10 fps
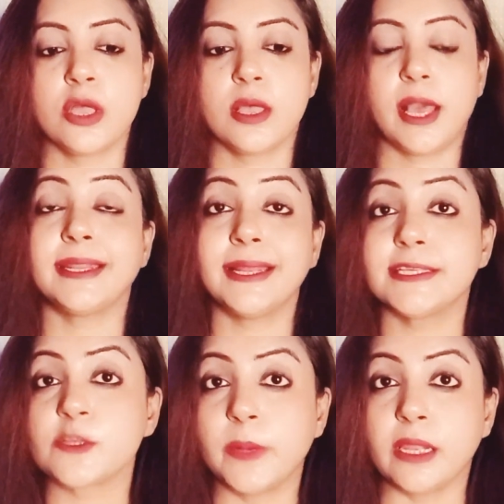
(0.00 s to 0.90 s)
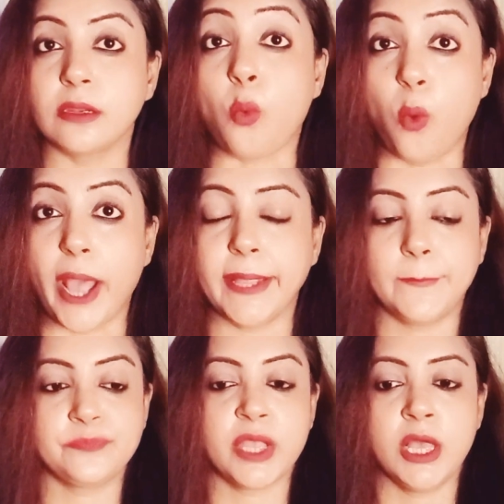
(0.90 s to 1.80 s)
And I'll explain why.
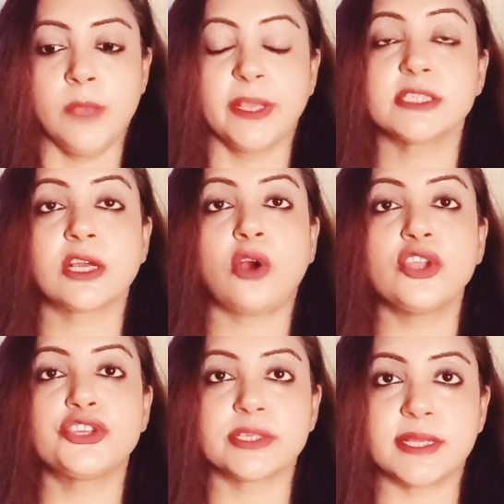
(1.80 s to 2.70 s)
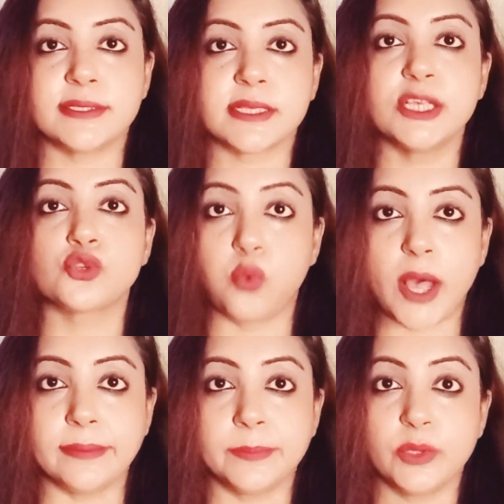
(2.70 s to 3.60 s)
Because the consciousness is
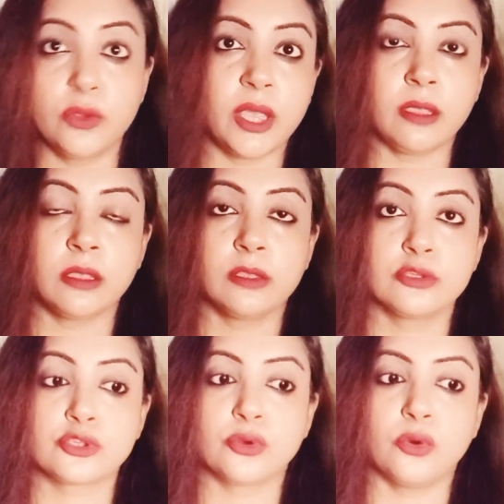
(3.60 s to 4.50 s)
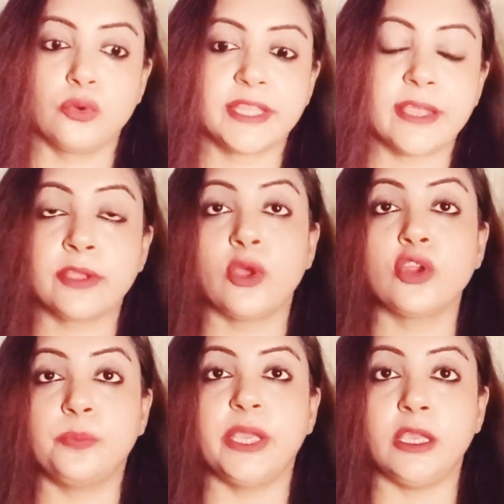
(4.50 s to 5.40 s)
one, okay? So there
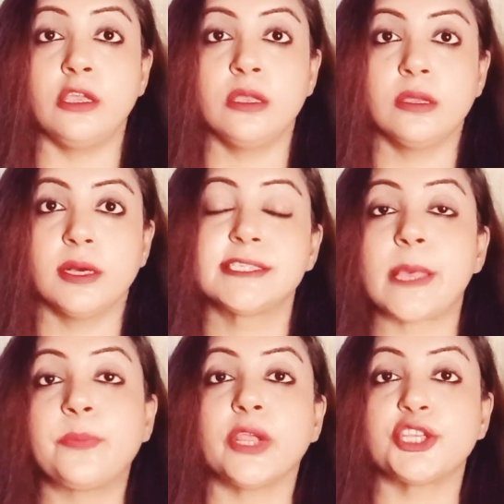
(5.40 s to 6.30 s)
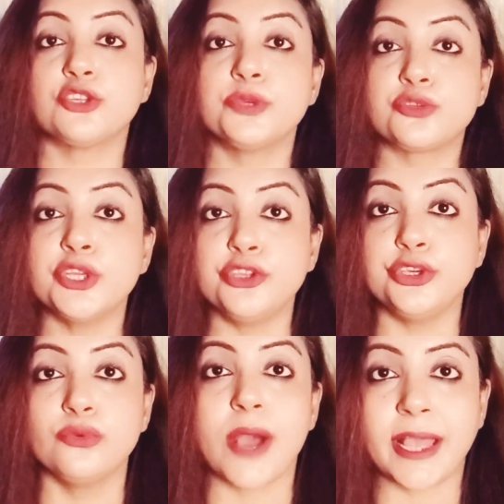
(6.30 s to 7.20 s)
cannot be a separation between
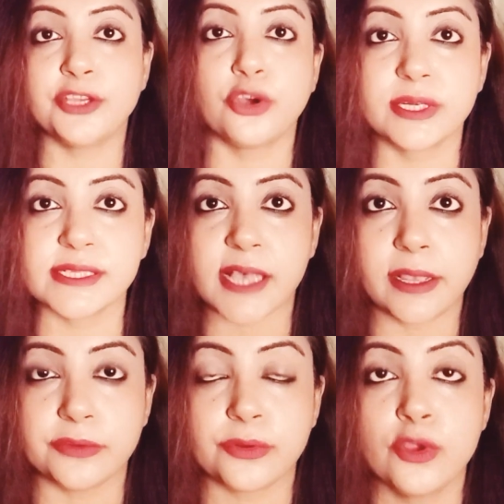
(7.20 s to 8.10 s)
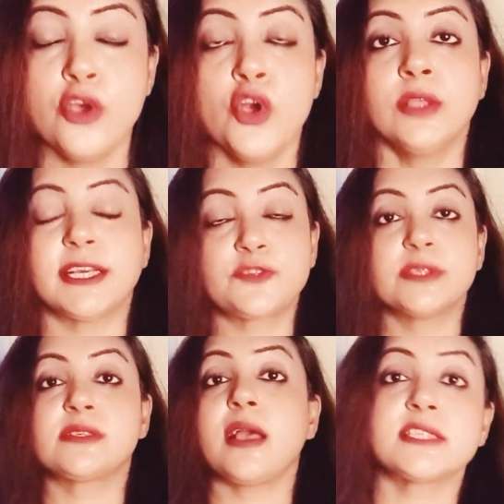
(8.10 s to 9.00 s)
you and your desire. That's
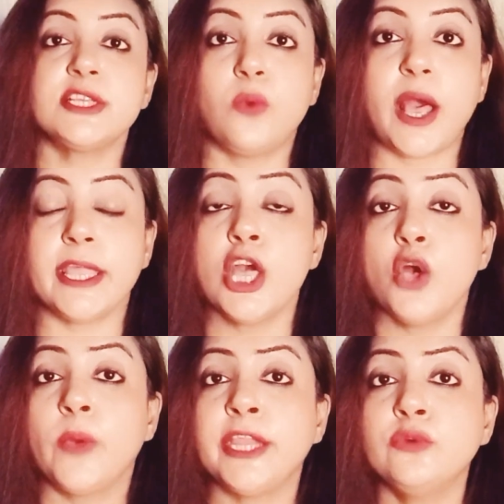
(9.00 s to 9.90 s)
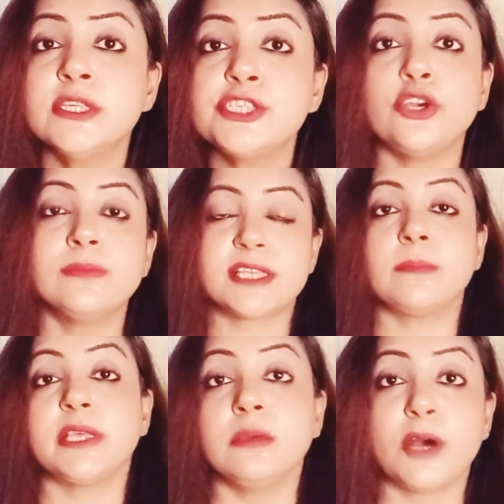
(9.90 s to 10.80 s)
precisely why when you assume
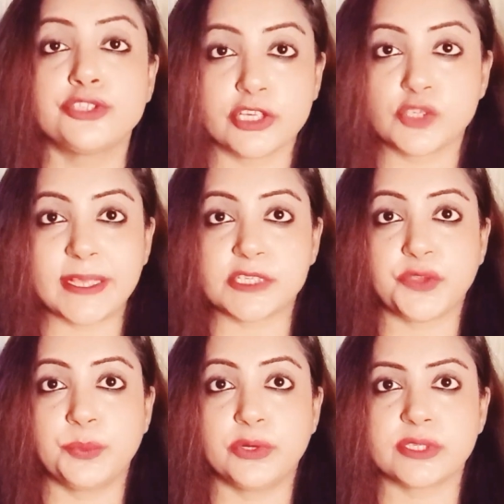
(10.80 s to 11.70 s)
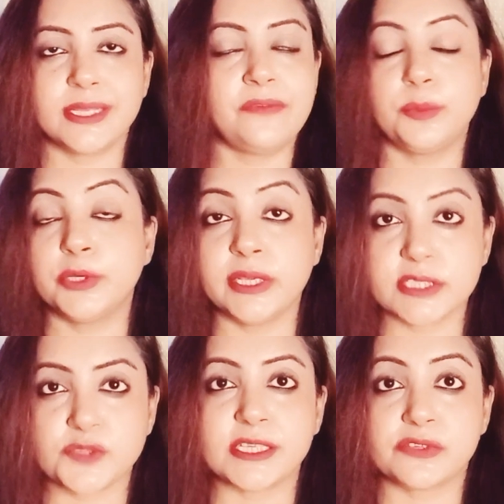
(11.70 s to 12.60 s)
something about your specific person, everybody is a
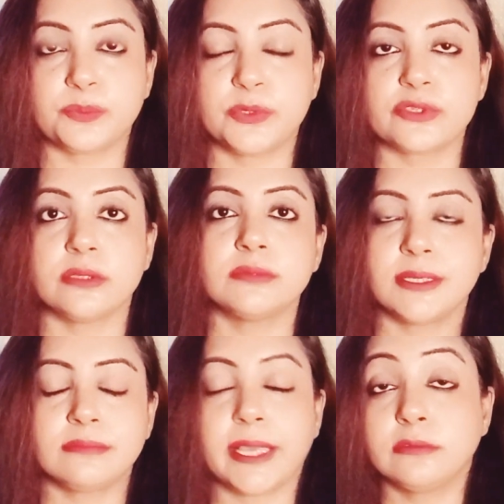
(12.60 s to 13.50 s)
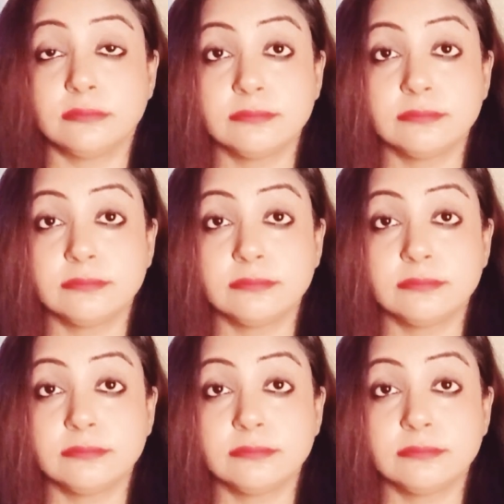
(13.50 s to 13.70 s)
specific person, like,